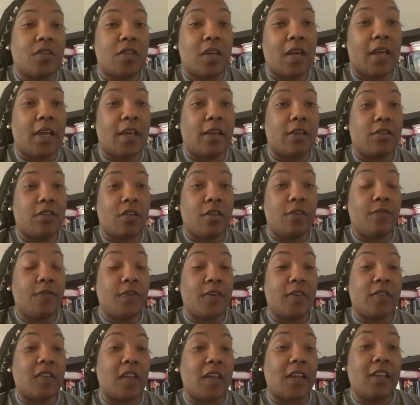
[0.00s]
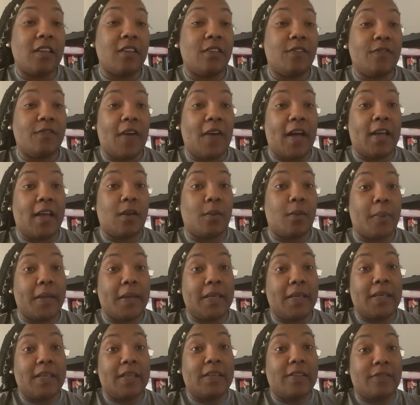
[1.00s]
change. He feels like he's fine the way
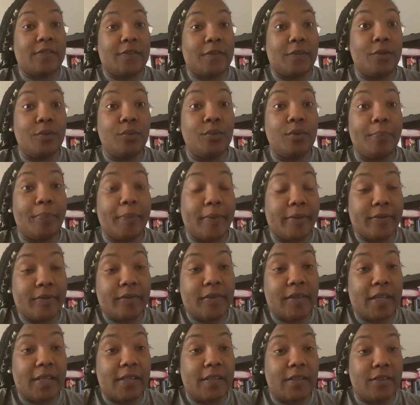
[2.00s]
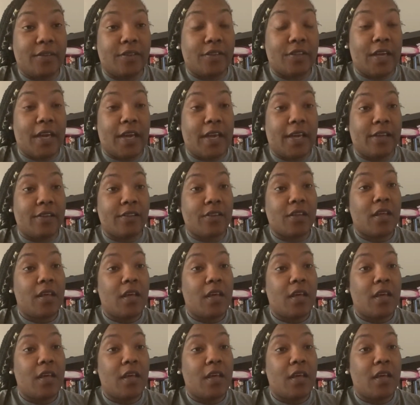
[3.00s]
he is, and you the person that need to change.